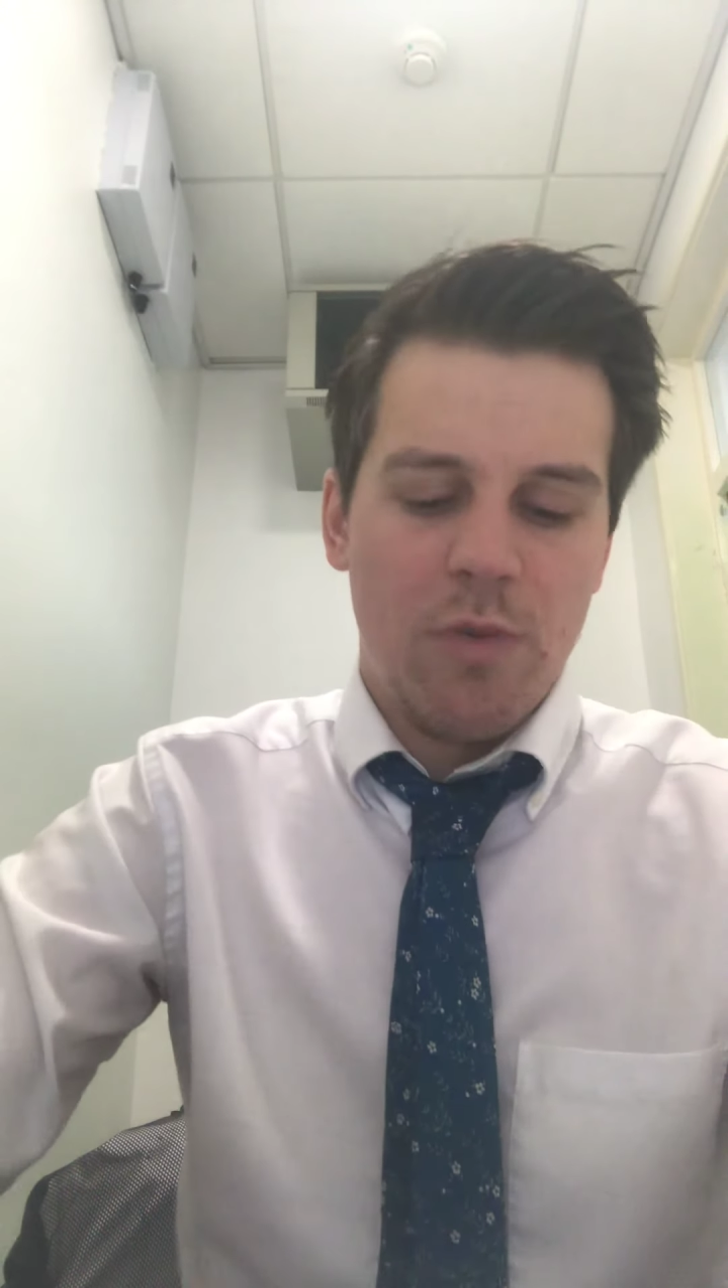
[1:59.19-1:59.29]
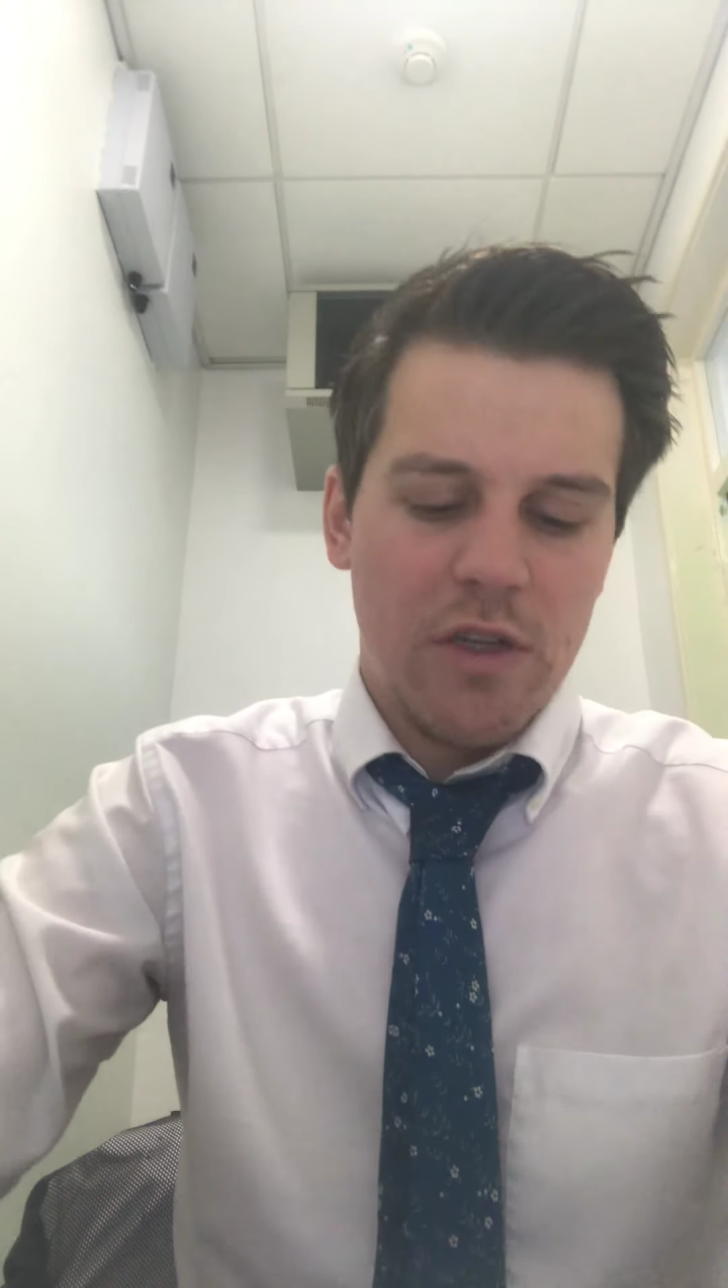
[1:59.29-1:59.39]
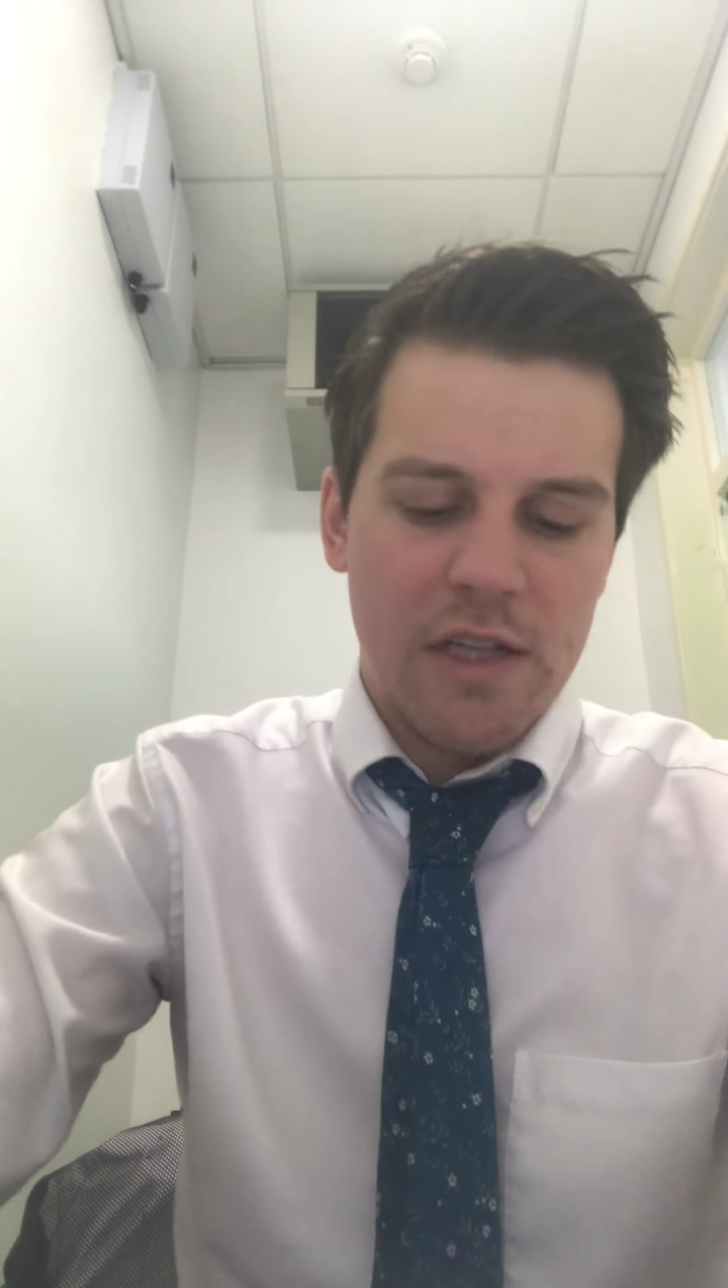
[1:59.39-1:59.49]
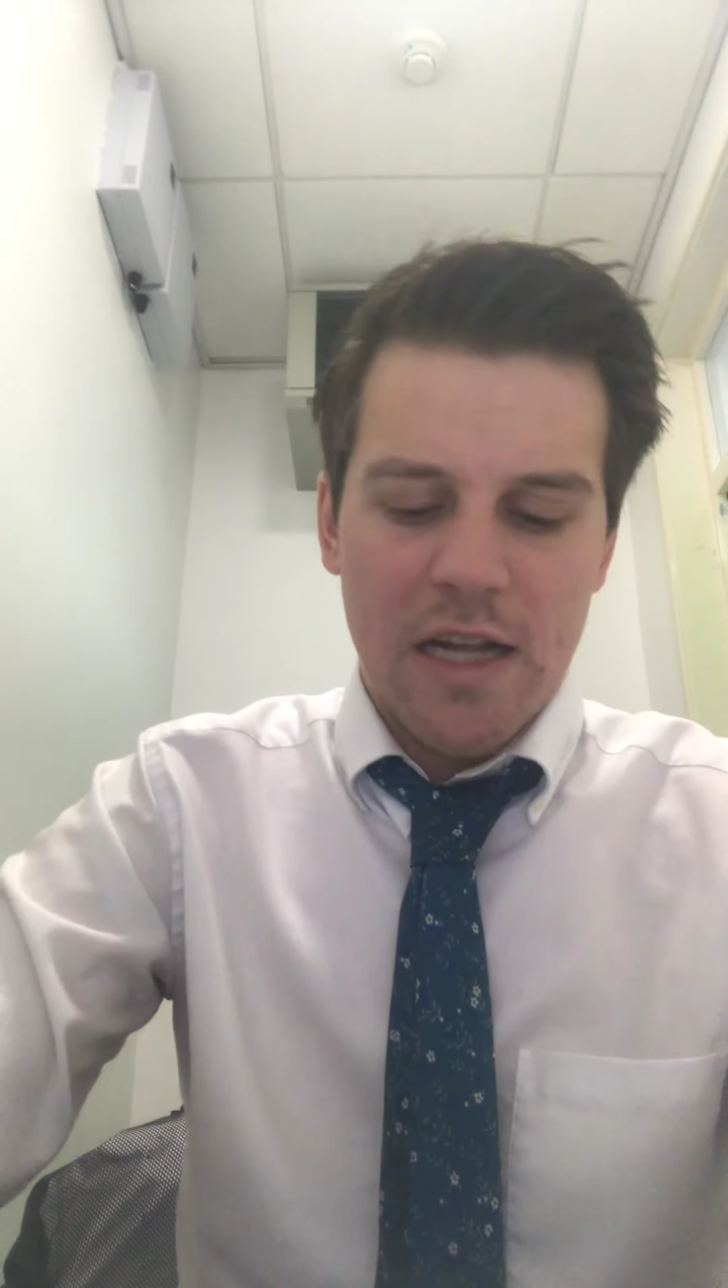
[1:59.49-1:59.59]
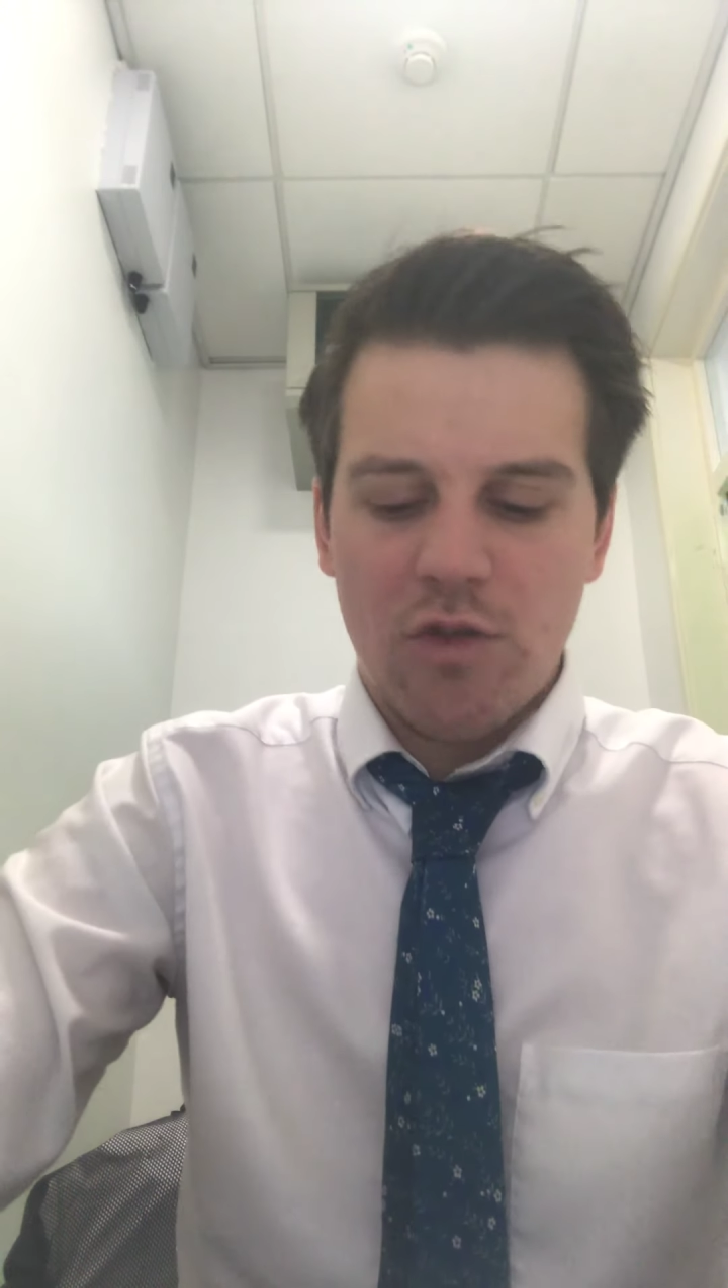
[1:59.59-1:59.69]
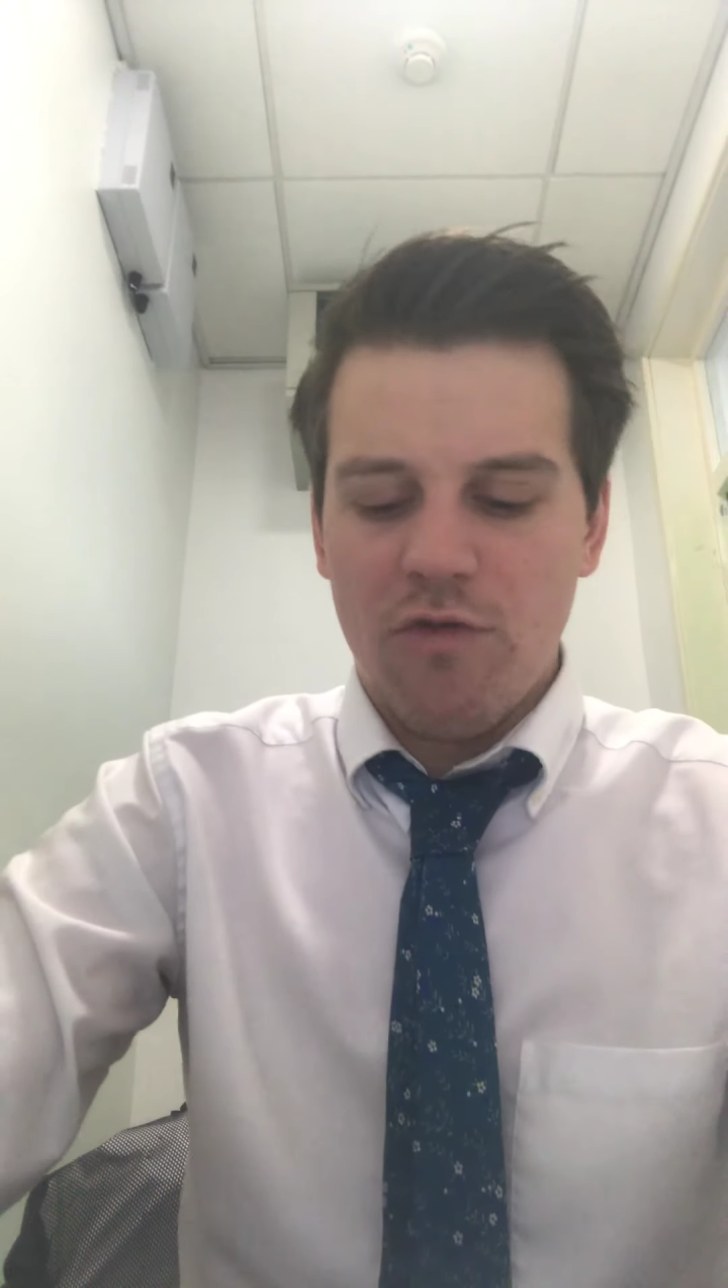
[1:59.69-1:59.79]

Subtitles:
be a statue